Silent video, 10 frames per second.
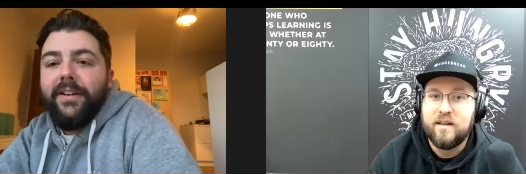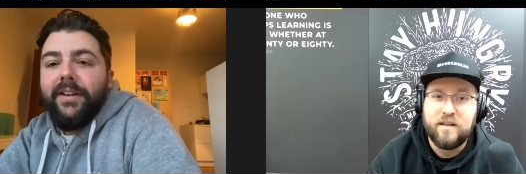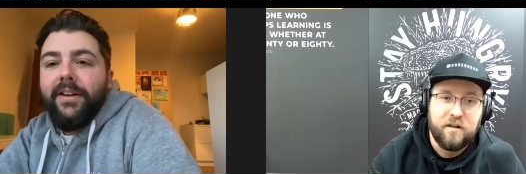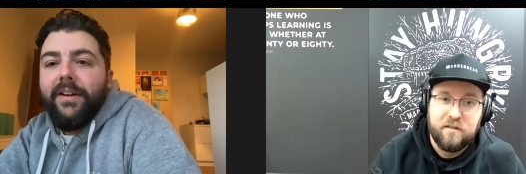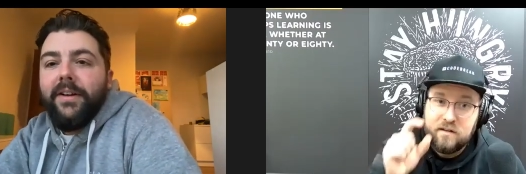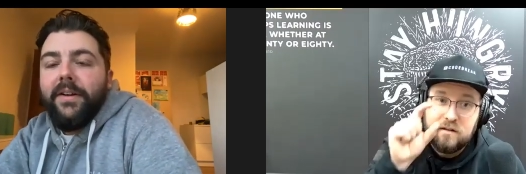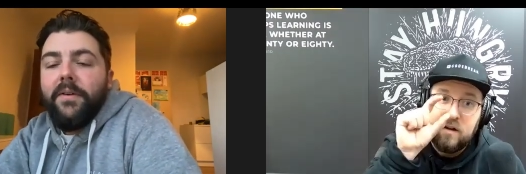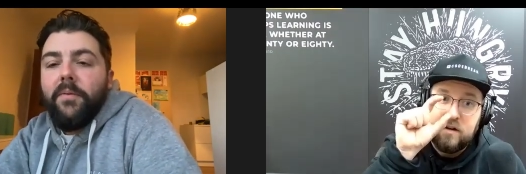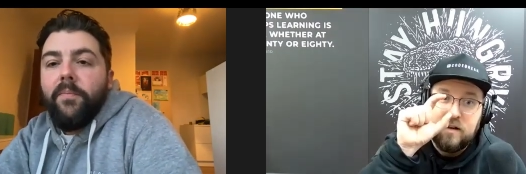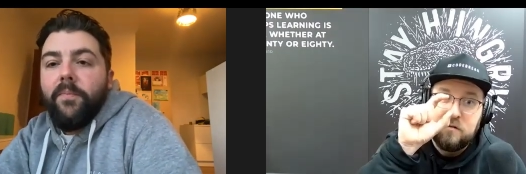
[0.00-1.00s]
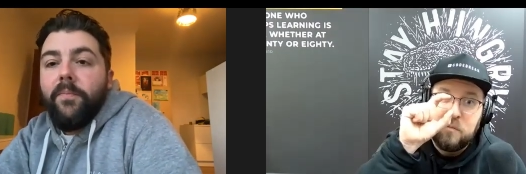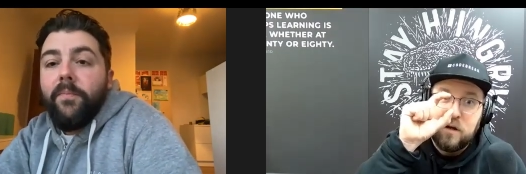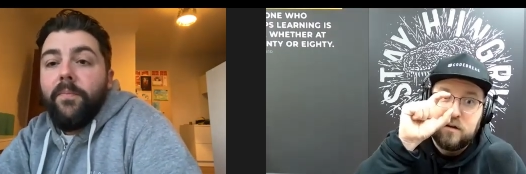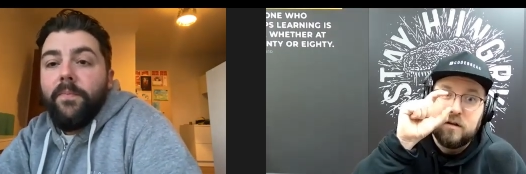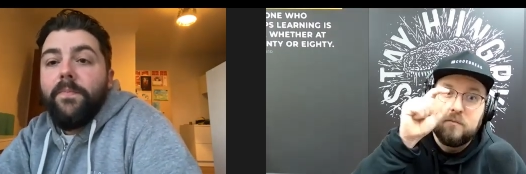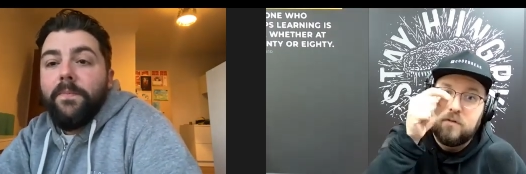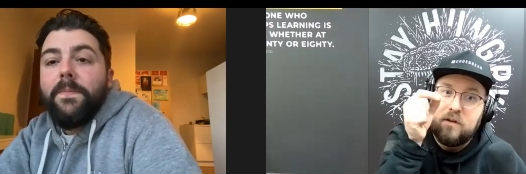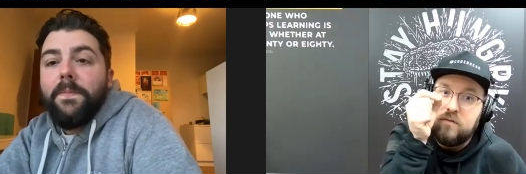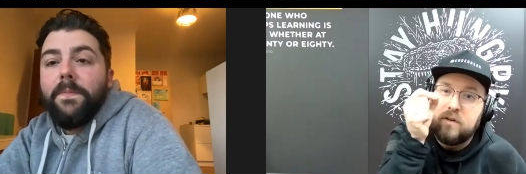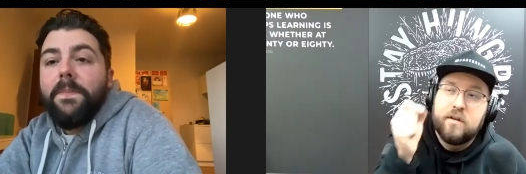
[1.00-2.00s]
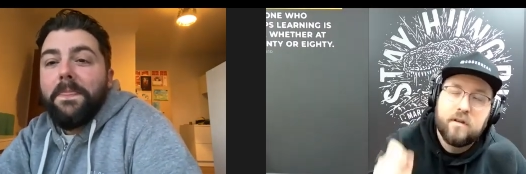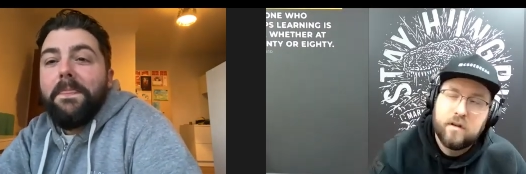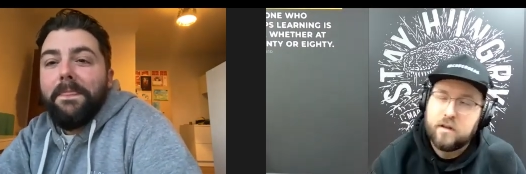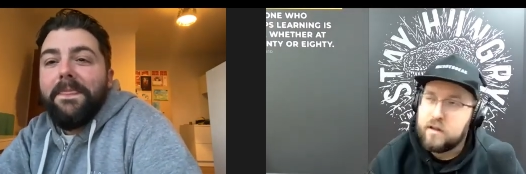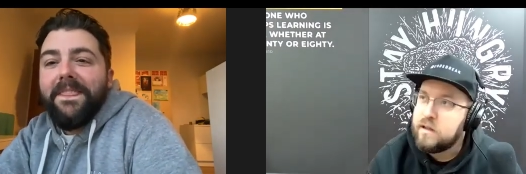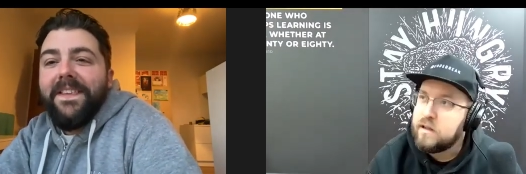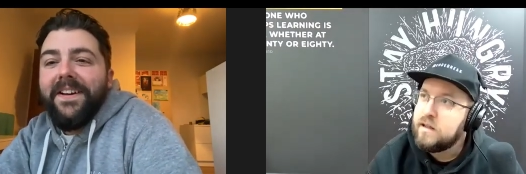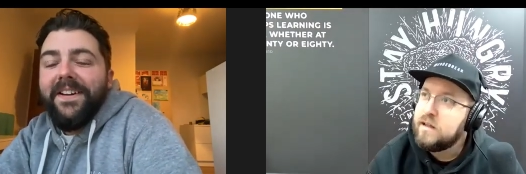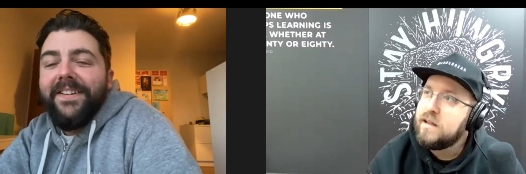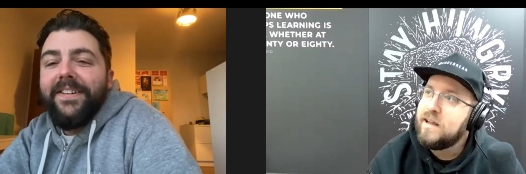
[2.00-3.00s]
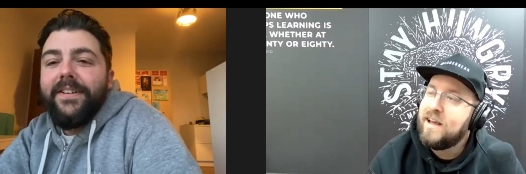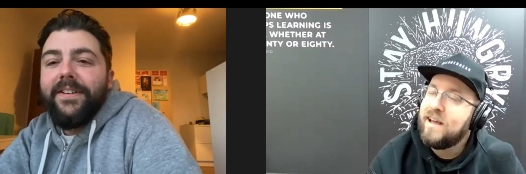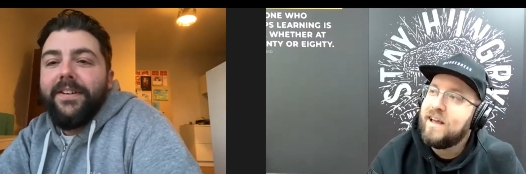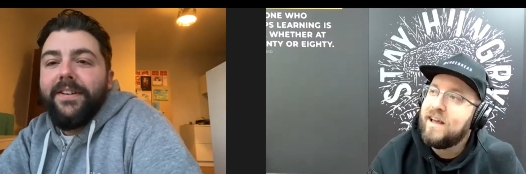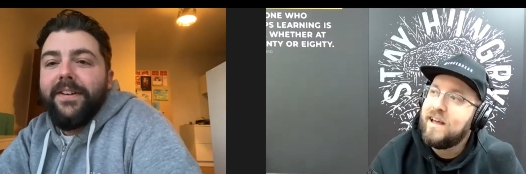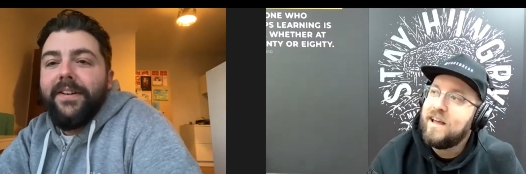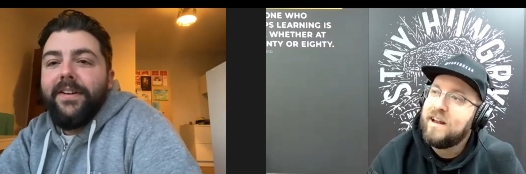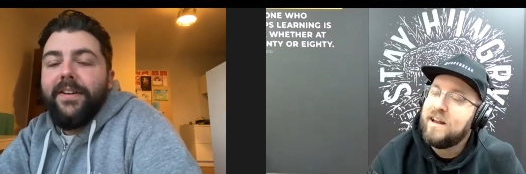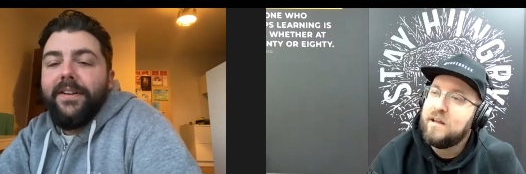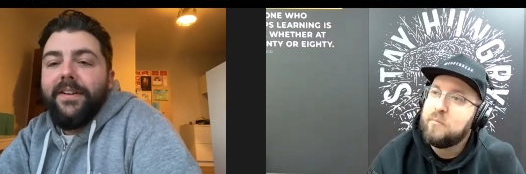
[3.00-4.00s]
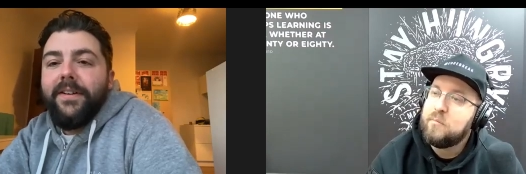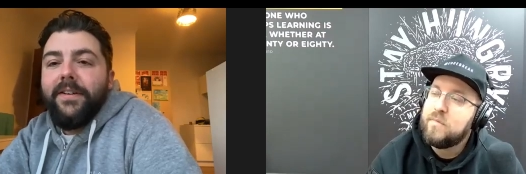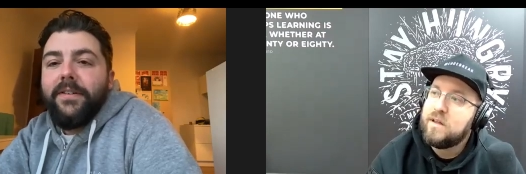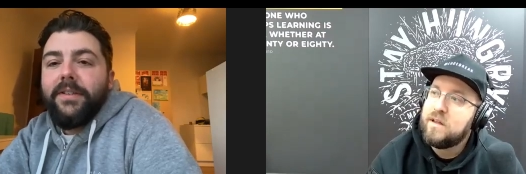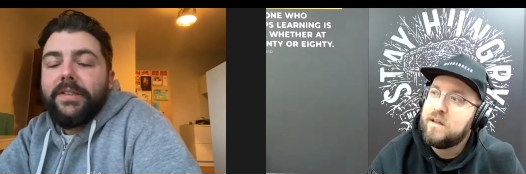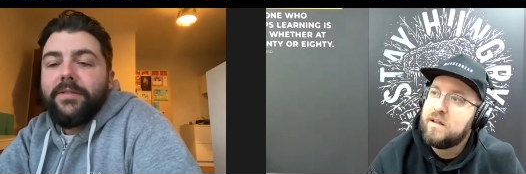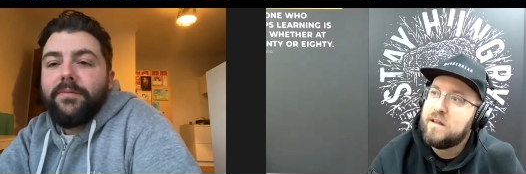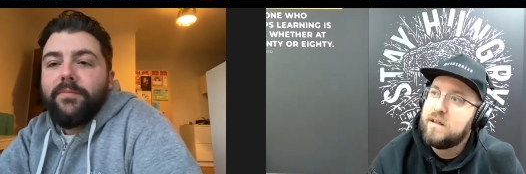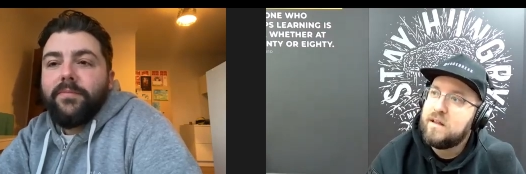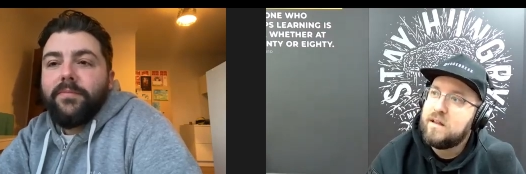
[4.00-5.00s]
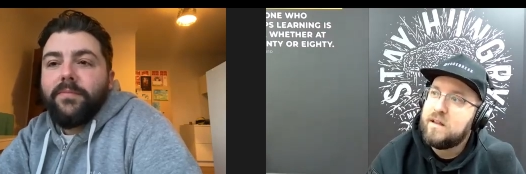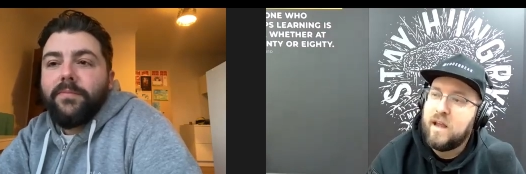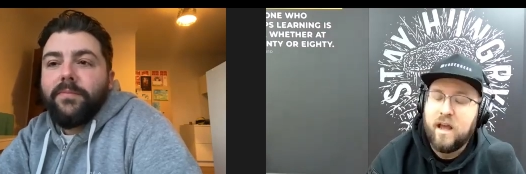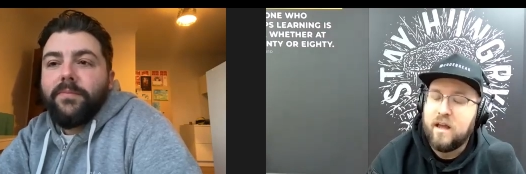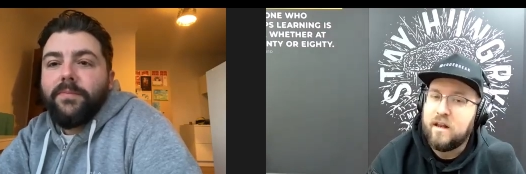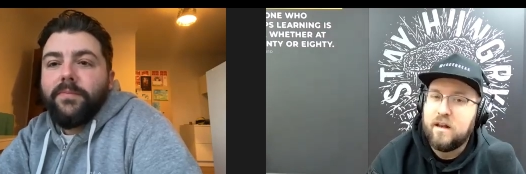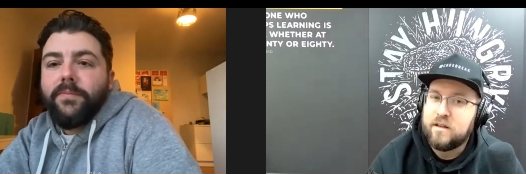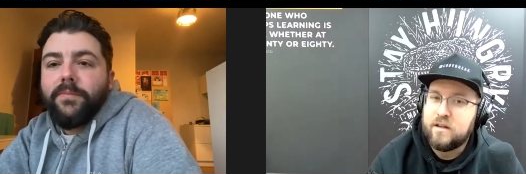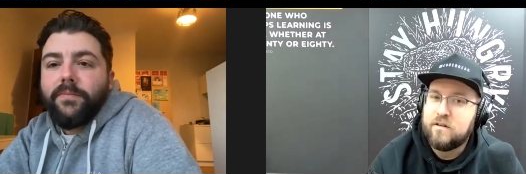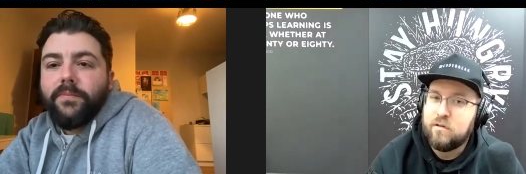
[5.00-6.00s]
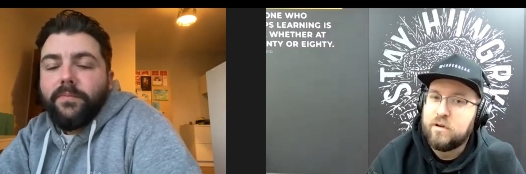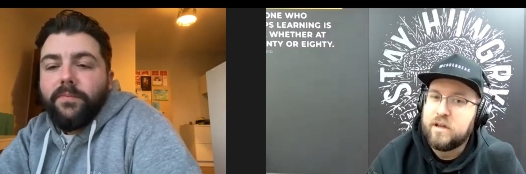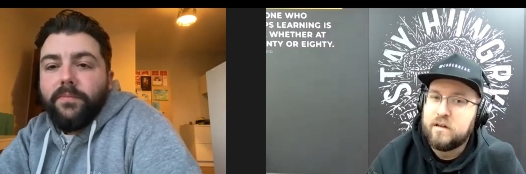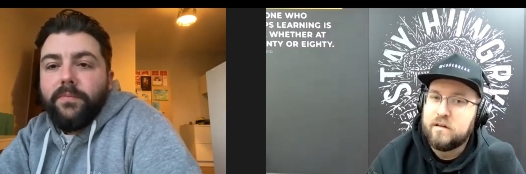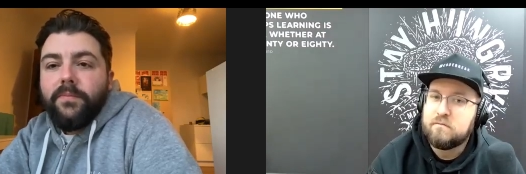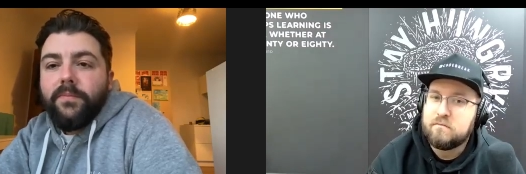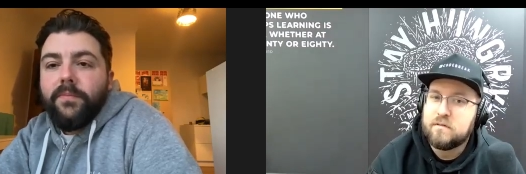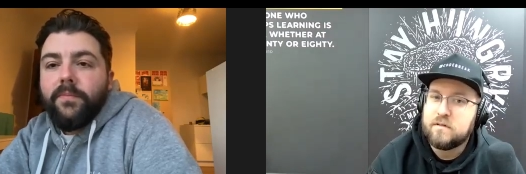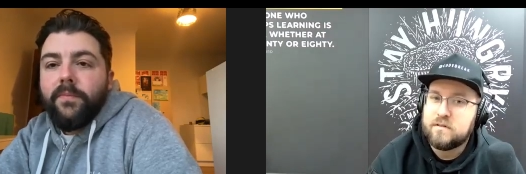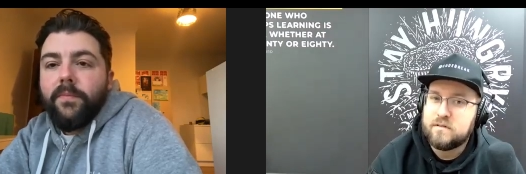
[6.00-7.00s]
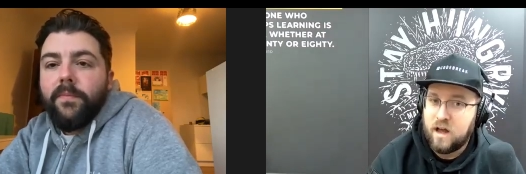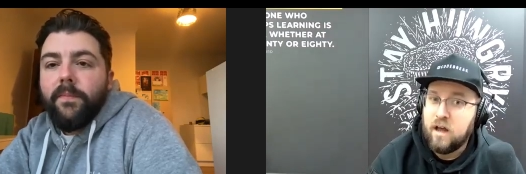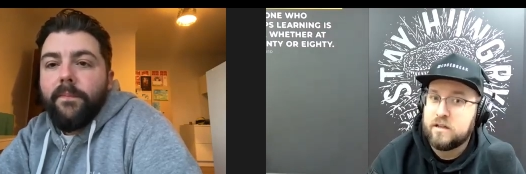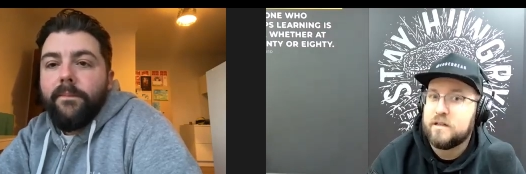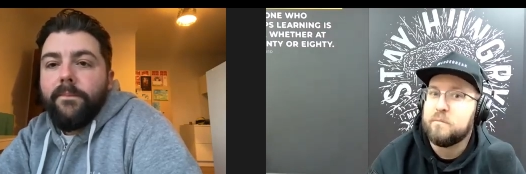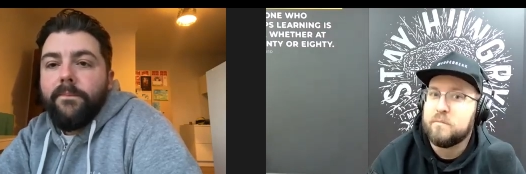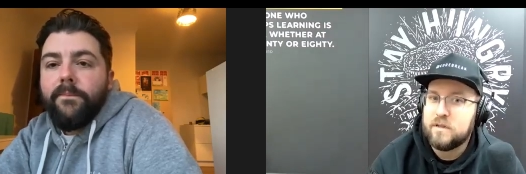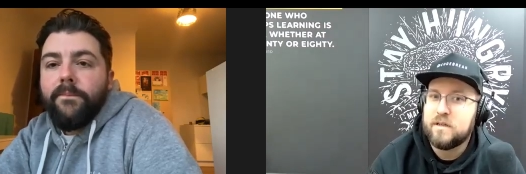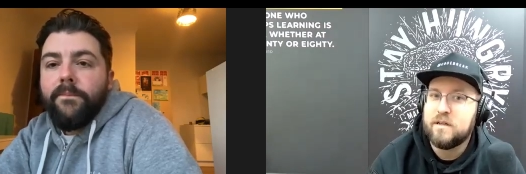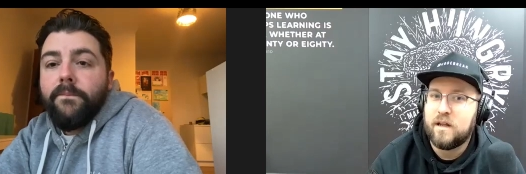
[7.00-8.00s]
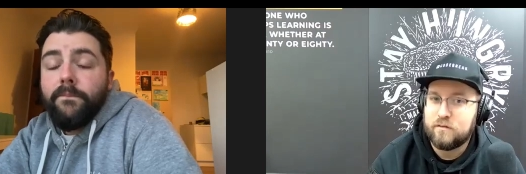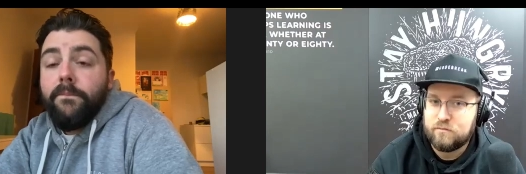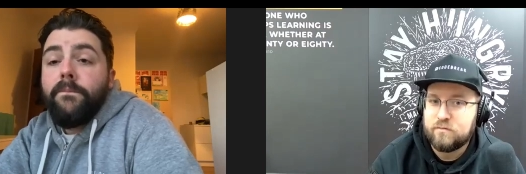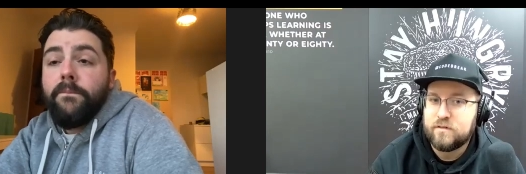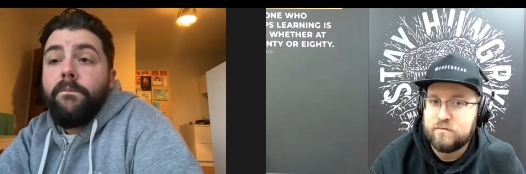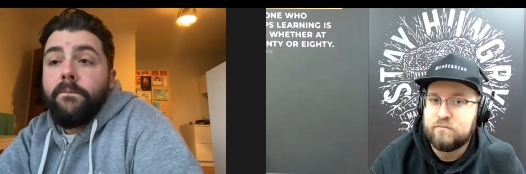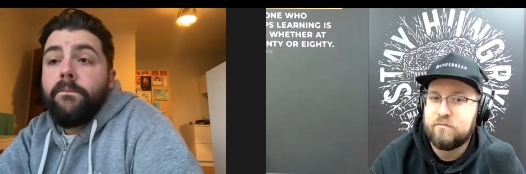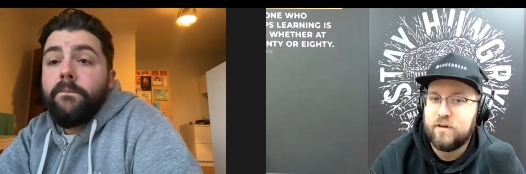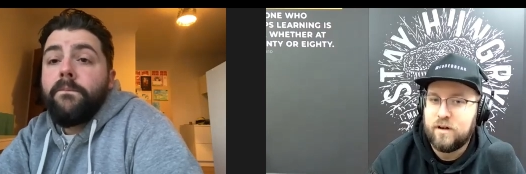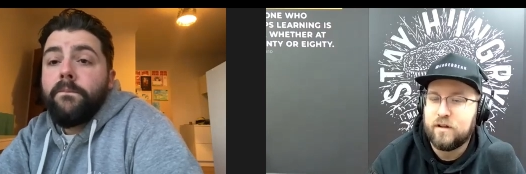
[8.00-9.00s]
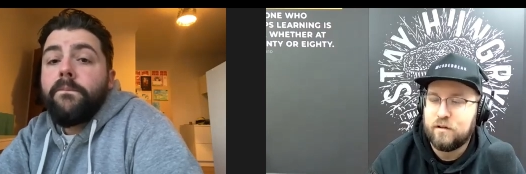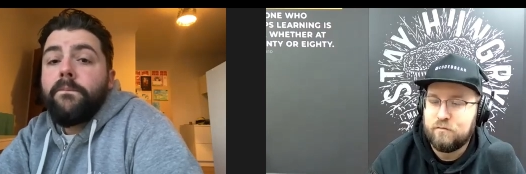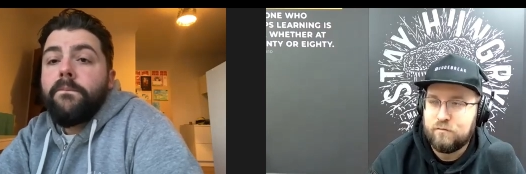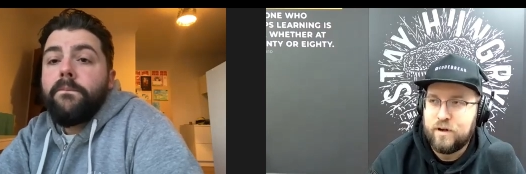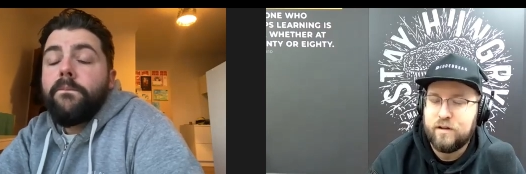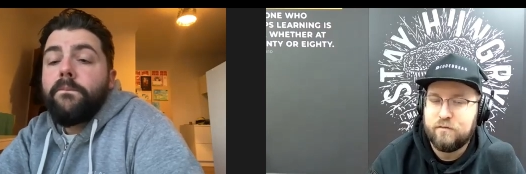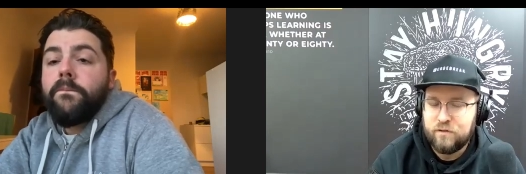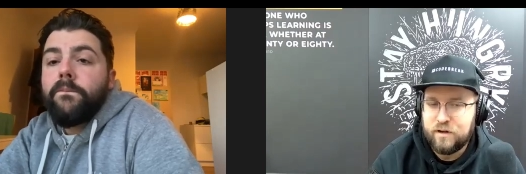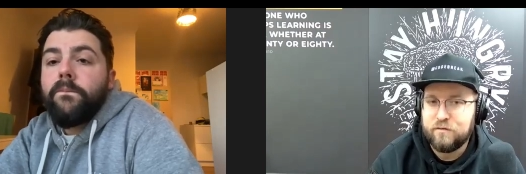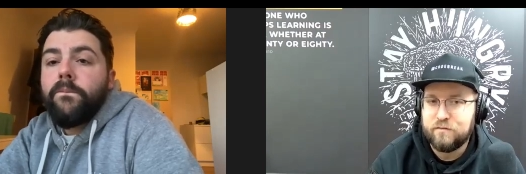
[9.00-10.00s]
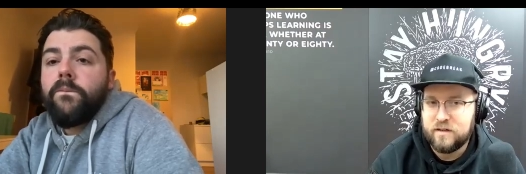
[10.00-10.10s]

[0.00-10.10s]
Speaker 1: you know this tiny little mug comes over, and uh, yeah, and um, yeah, and like you're talking time like mm-hmm. like a real real